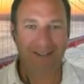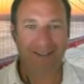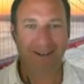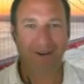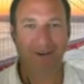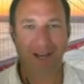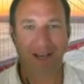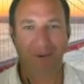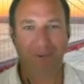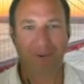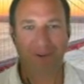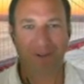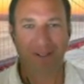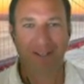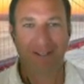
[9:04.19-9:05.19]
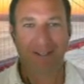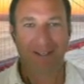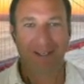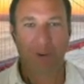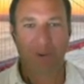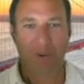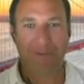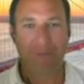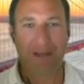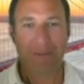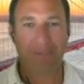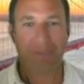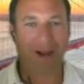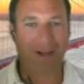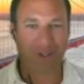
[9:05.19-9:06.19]
It's like, okay, well, even
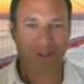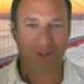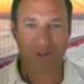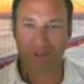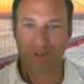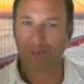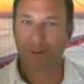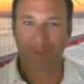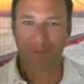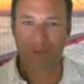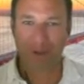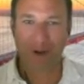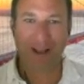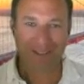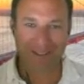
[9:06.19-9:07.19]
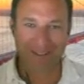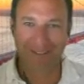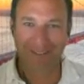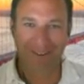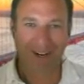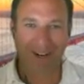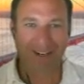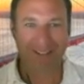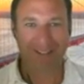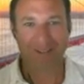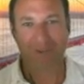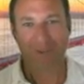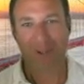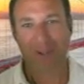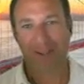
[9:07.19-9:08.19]
bad posture is a form of stress, right? And
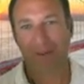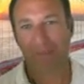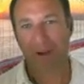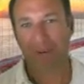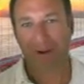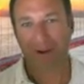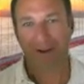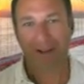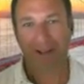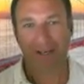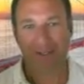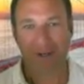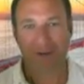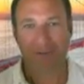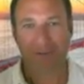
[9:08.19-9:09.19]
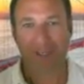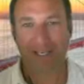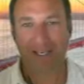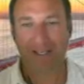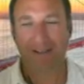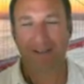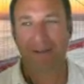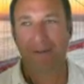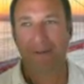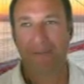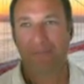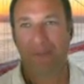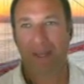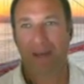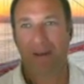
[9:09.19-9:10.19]
so when you think about what our HRV
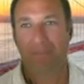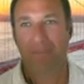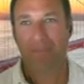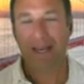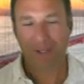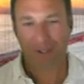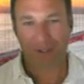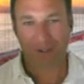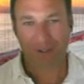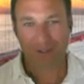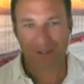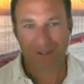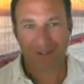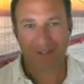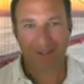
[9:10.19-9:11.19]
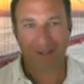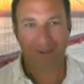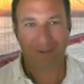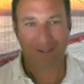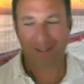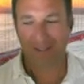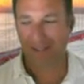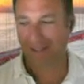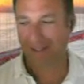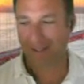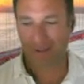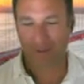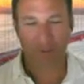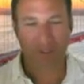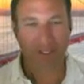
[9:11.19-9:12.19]
measures,
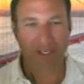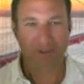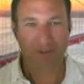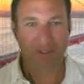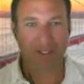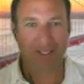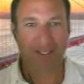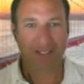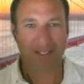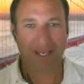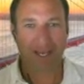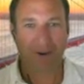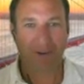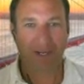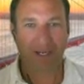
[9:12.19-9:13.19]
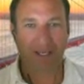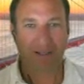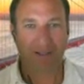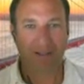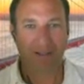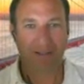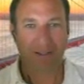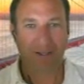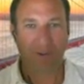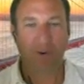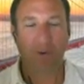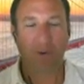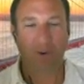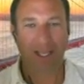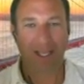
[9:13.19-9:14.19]
this is really interesting to see how it can
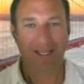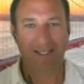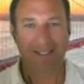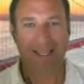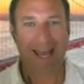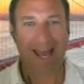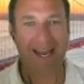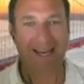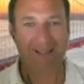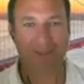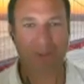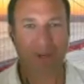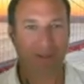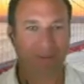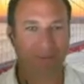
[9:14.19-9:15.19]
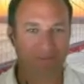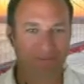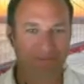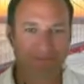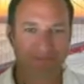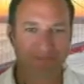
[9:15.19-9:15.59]
correlate to that as well.